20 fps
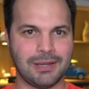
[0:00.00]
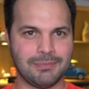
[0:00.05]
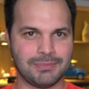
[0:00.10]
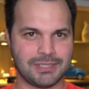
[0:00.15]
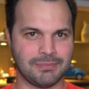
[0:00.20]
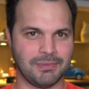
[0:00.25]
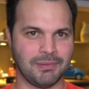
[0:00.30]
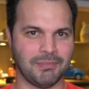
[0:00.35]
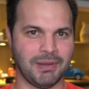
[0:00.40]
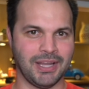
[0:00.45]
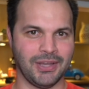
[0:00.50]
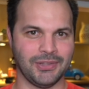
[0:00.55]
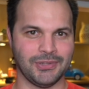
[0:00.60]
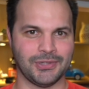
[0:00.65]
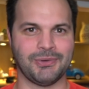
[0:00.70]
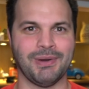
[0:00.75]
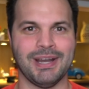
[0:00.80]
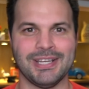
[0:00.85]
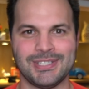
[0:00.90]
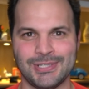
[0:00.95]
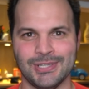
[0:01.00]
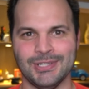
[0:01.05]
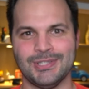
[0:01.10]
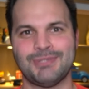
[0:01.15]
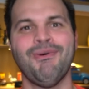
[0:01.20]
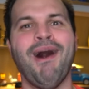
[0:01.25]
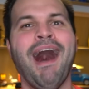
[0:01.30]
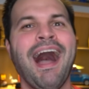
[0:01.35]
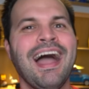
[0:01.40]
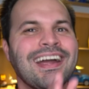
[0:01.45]
comes some of my other questions.
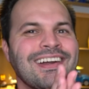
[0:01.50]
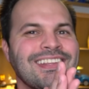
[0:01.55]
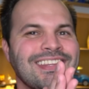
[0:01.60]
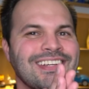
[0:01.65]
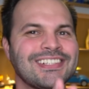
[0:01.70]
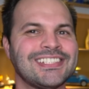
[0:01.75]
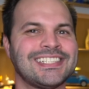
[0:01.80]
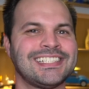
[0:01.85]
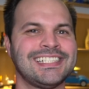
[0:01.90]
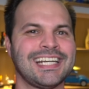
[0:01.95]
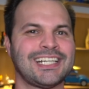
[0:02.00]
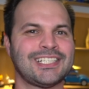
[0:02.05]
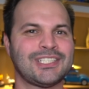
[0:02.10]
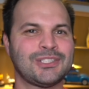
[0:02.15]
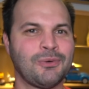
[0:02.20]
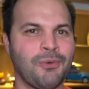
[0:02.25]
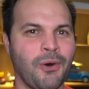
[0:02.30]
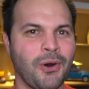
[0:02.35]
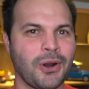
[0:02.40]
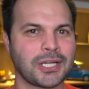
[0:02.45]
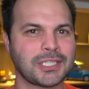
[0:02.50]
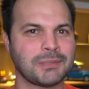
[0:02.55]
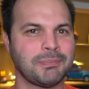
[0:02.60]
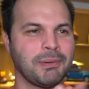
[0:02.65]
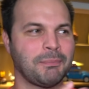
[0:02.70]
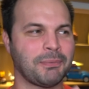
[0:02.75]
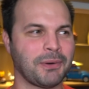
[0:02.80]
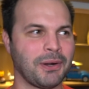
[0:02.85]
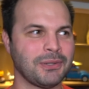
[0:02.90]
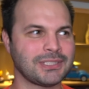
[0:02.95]
Why are there six quarks,
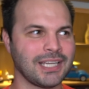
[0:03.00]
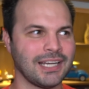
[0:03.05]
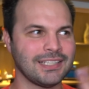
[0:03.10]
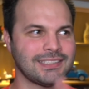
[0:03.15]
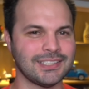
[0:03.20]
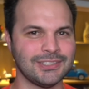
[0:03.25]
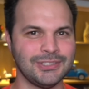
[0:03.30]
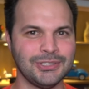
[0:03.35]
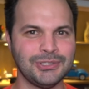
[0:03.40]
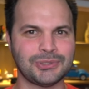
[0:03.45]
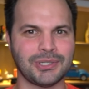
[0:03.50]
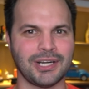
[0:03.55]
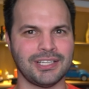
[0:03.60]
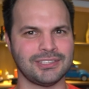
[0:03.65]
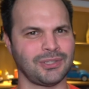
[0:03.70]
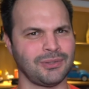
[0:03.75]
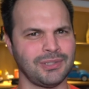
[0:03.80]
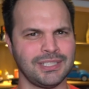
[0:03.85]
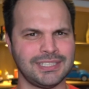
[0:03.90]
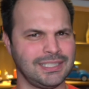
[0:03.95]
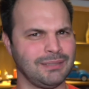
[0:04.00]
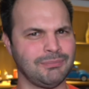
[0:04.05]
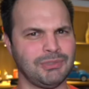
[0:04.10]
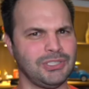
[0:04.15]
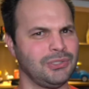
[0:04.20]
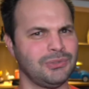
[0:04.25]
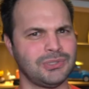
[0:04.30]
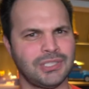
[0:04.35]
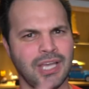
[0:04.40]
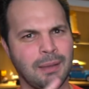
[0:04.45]
but protons and neutrons only seem to
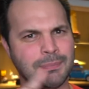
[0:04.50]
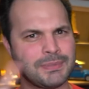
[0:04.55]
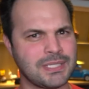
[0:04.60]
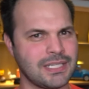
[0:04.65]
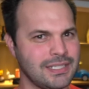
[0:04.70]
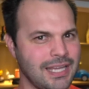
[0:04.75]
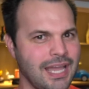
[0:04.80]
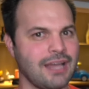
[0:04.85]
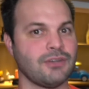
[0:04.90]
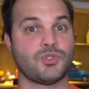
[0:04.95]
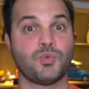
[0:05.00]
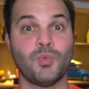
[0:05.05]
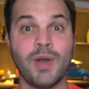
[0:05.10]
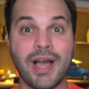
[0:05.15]
use ups and downs?